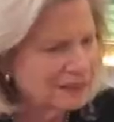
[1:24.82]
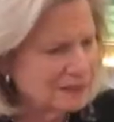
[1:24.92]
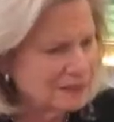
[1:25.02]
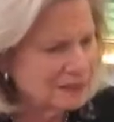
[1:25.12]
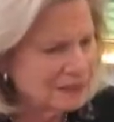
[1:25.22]
is
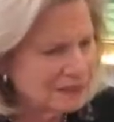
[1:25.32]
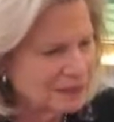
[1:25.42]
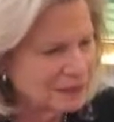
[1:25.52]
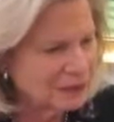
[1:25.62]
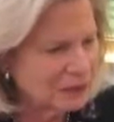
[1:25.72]
the
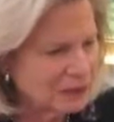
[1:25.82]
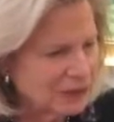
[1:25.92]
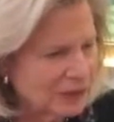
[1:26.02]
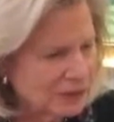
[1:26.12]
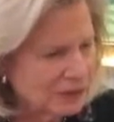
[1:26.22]
16th hole at
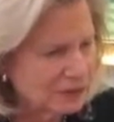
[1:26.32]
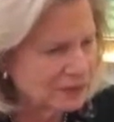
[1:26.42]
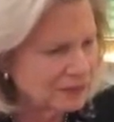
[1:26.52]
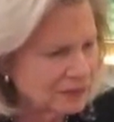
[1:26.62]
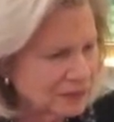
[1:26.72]

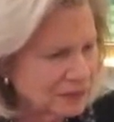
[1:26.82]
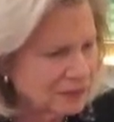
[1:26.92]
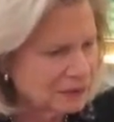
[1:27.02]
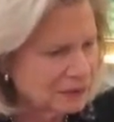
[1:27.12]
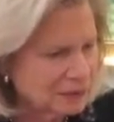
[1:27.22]
Hazeltine in
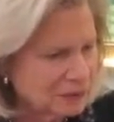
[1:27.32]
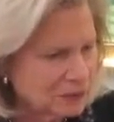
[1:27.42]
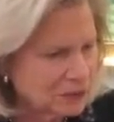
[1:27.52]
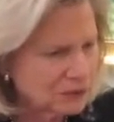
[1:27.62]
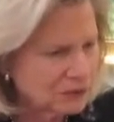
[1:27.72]

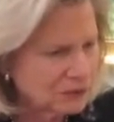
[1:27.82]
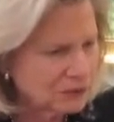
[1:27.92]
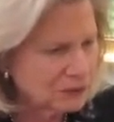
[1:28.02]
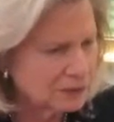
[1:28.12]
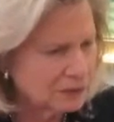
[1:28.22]

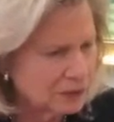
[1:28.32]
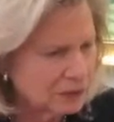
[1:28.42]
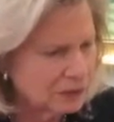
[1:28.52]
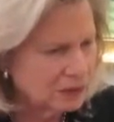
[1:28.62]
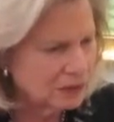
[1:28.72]
Minnesota.